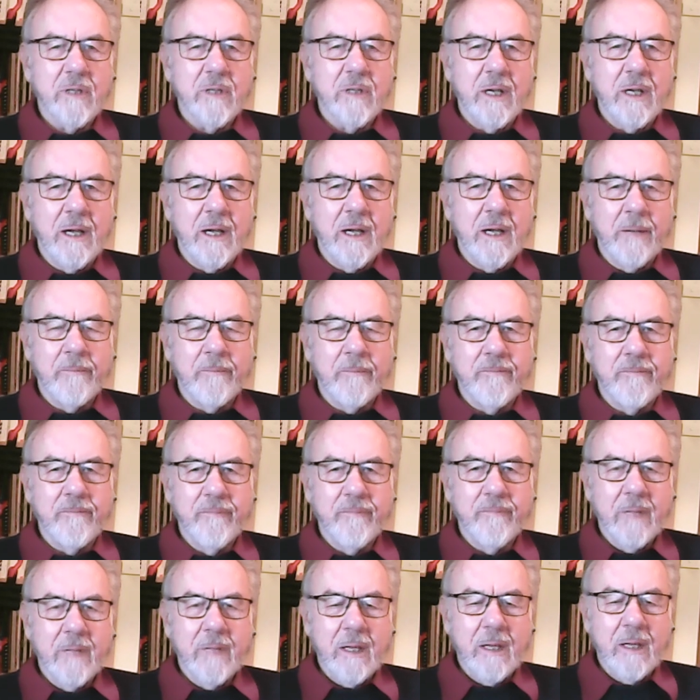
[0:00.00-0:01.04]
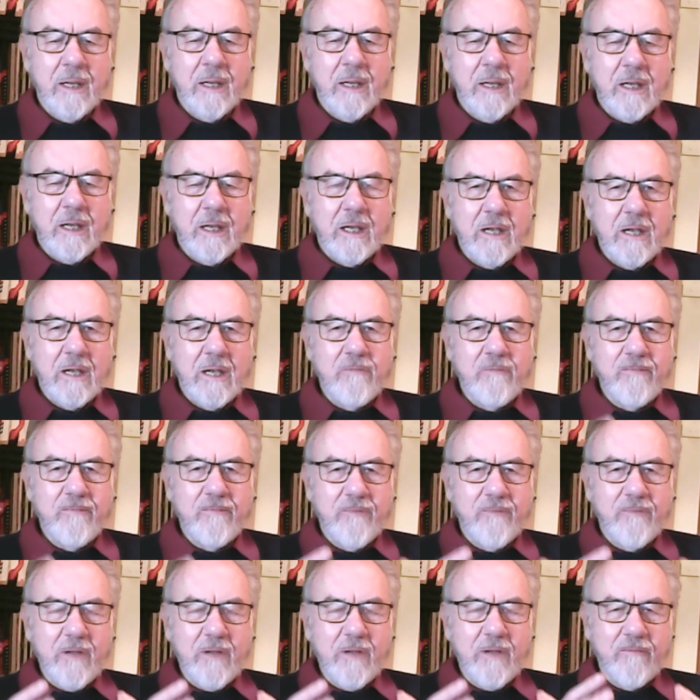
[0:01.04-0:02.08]
Um, if,
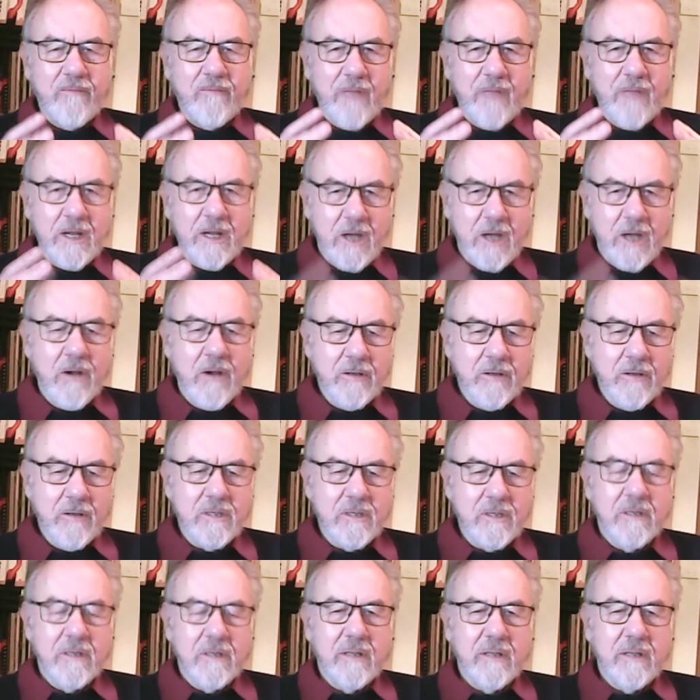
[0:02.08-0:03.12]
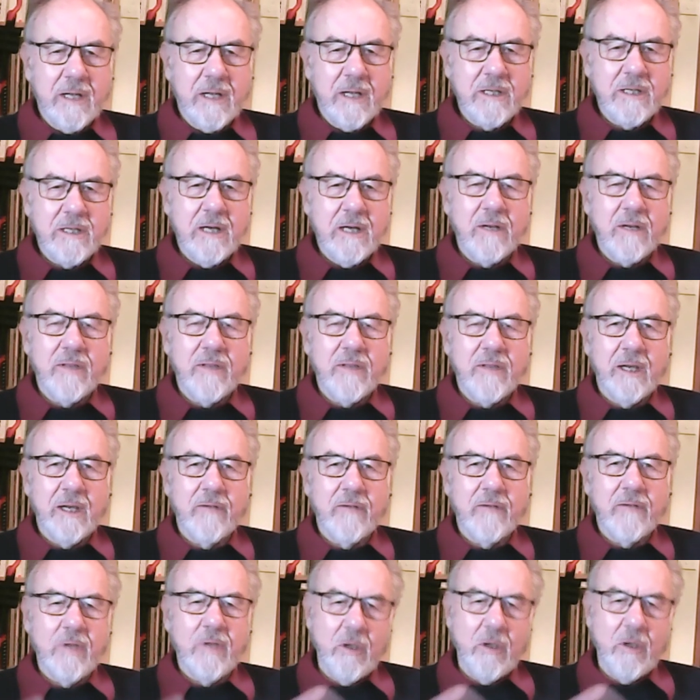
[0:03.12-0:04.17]
if they don't, they tend to think
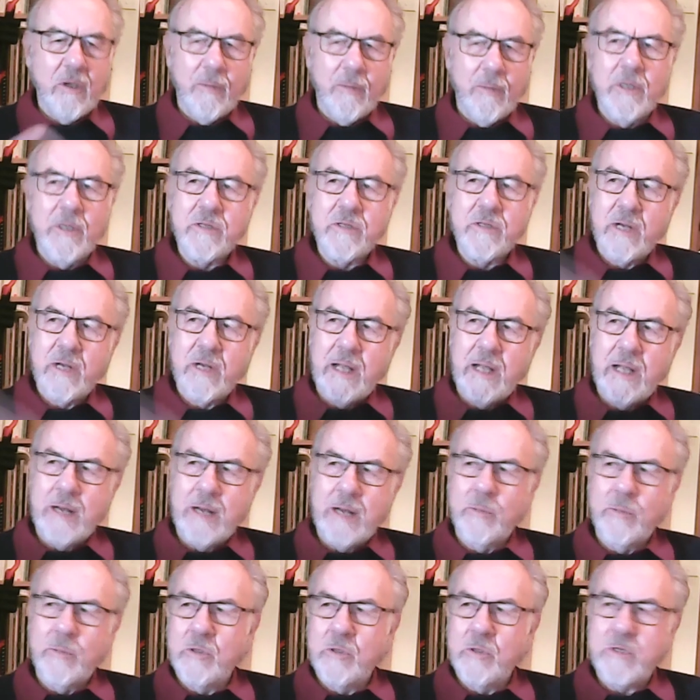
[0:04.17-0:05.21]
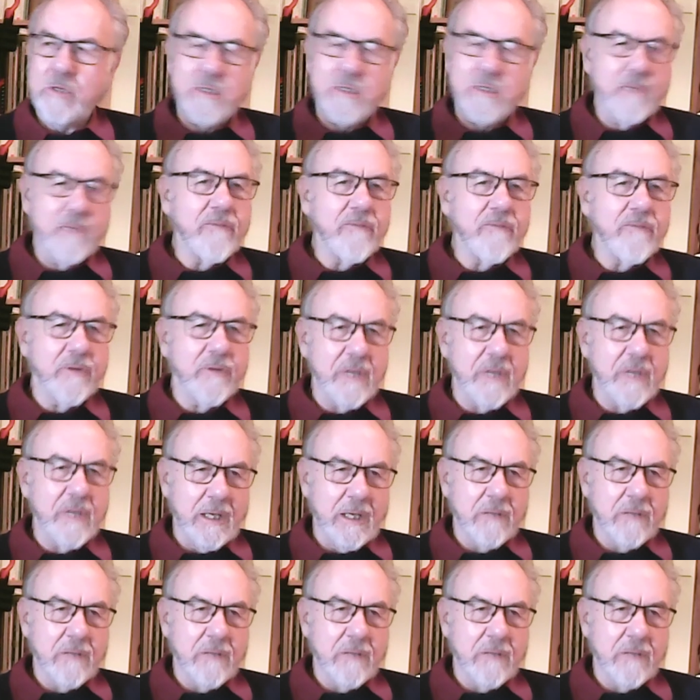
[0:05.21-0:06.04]
of humans and animals as different things,